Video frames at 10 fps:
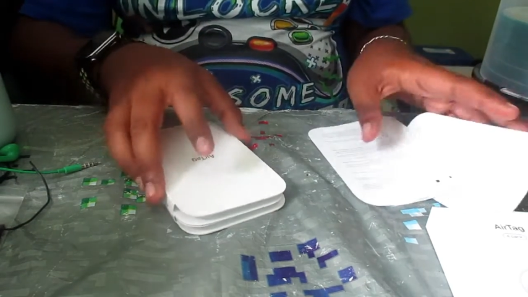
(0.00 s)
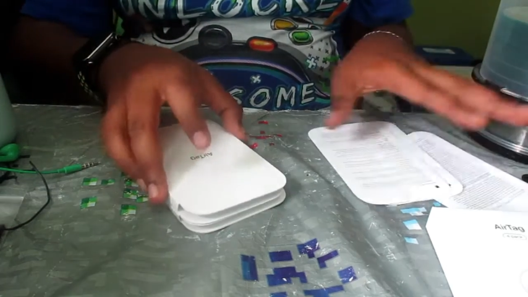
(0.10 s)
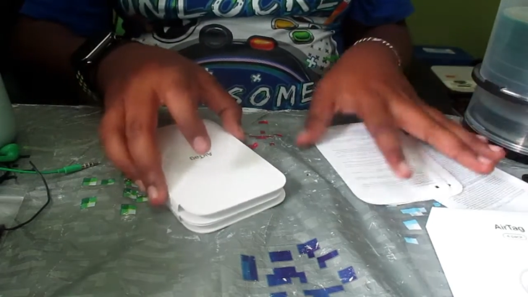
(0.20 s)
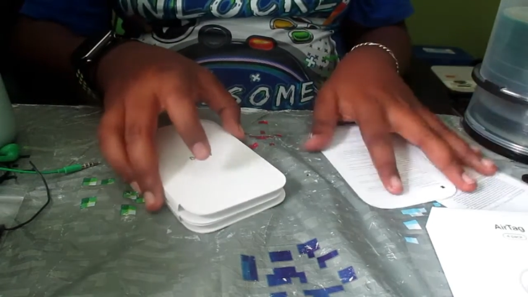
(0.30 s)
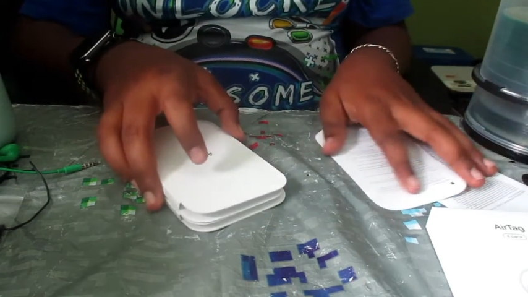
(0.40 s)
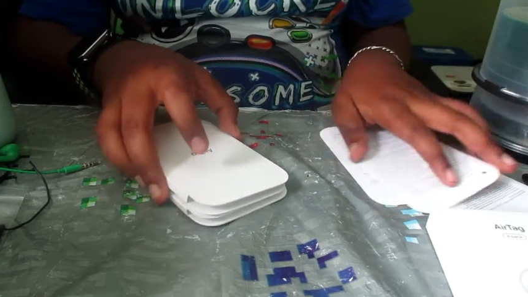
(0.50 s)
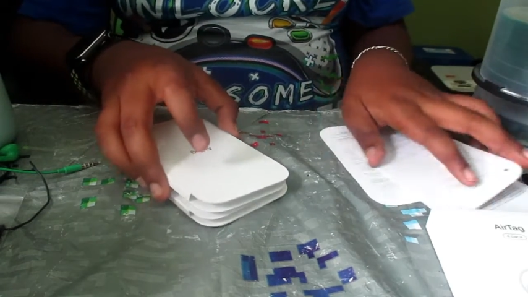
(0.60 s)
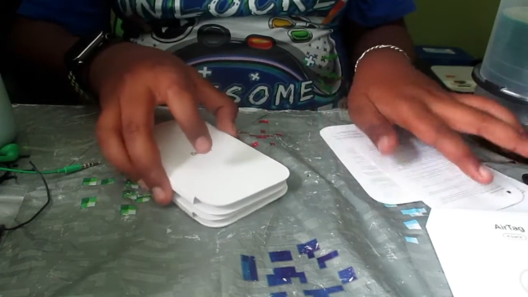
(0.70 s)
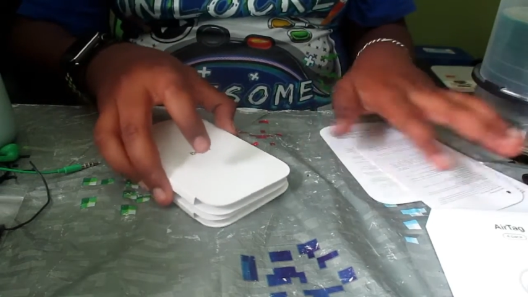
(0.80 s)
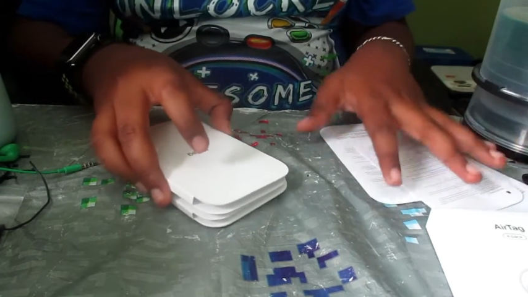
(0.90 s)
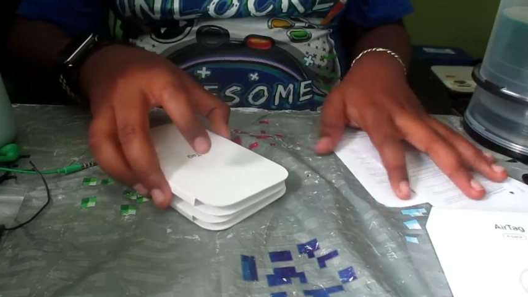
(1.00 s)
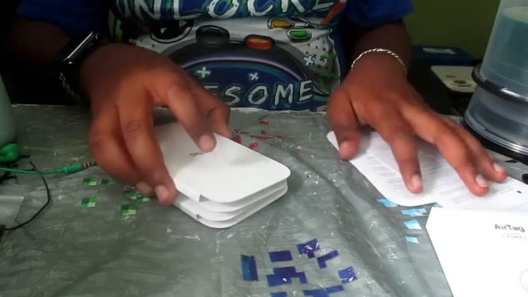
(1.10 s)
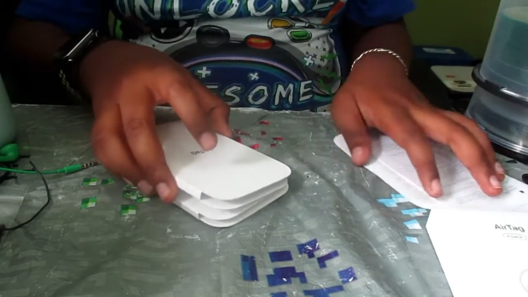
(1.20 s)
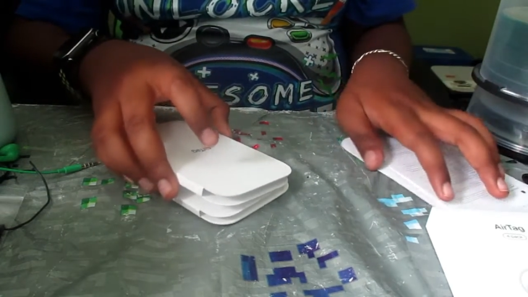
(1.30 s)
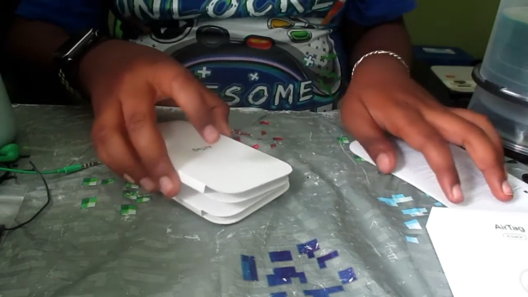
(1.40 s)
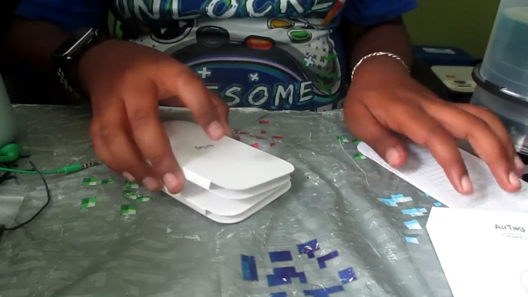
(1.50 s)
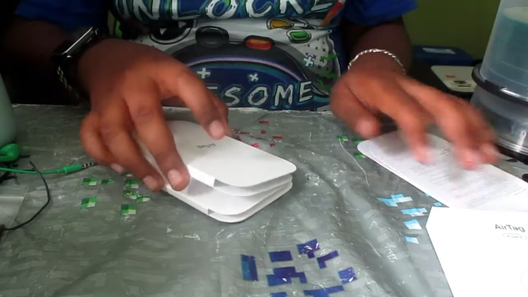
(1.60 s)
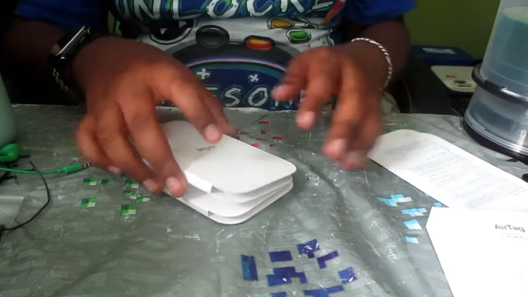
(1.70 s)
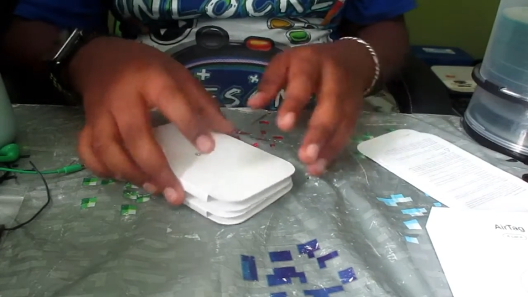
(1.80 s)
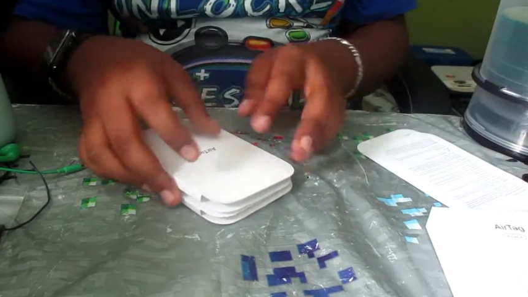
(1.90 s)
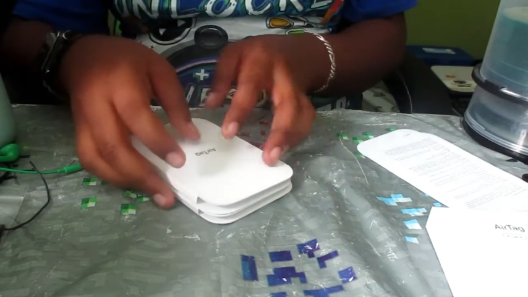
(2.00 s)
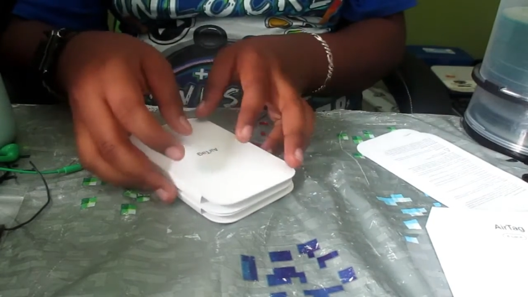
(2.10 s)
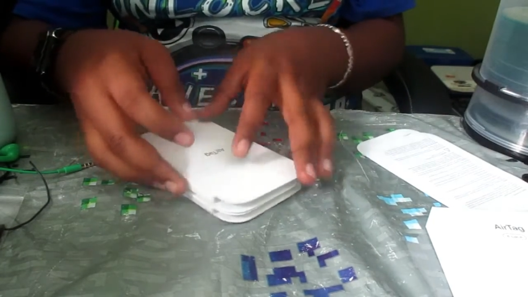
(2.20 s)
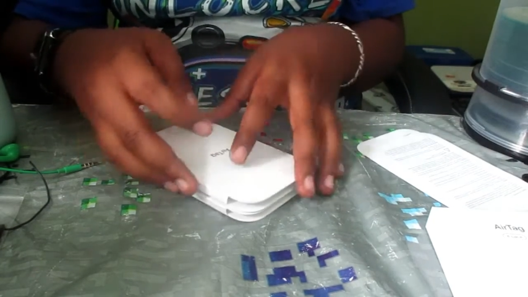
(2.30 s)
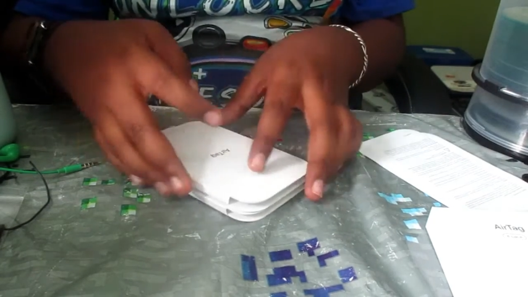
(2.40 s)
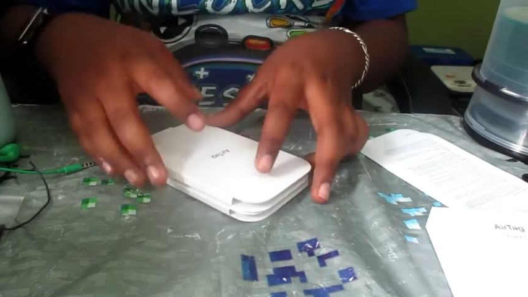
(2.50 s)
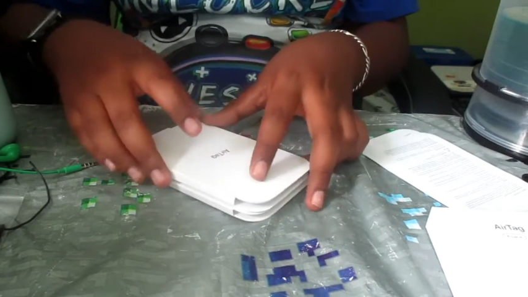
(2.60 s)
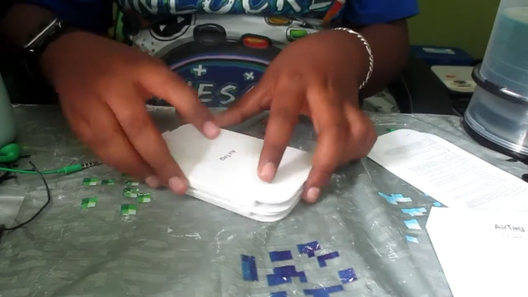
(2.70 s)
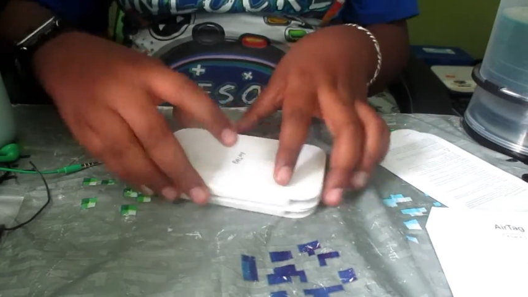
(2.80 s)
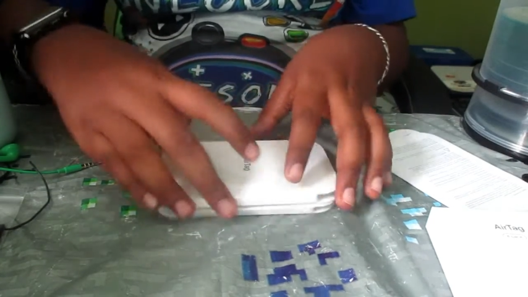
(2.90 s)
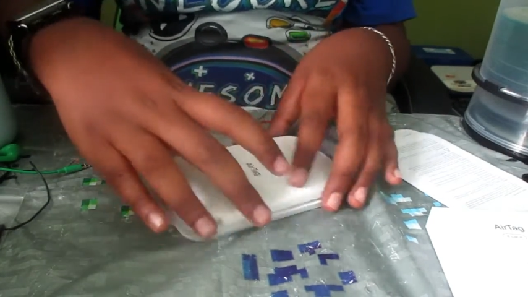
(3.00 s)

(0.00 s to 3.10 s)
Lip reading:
No face is visible, so there are no lips to read.